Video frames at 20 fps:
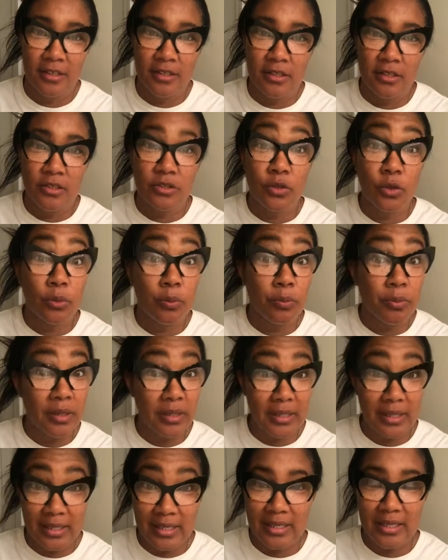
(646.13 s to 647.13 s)
So
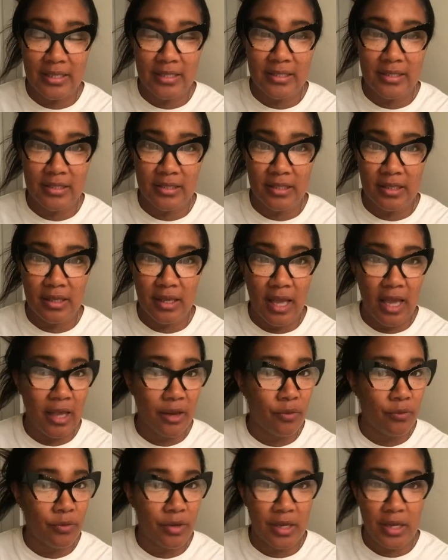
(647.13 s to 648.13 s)
please, I
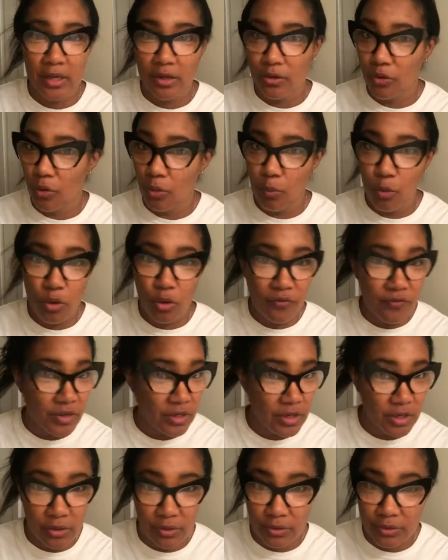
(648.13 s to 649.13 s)
don't want to hear no more
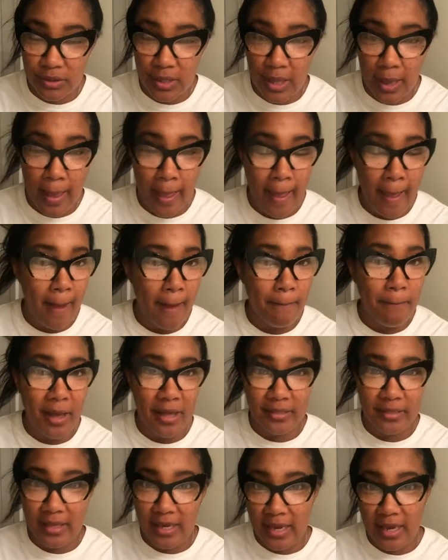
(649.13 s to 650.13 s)
videos
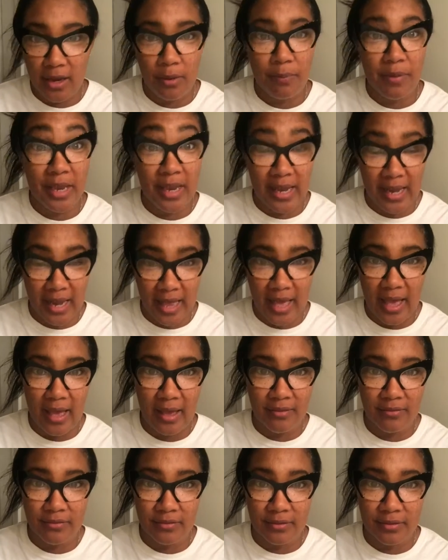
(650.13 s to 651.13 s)
about the hair being live.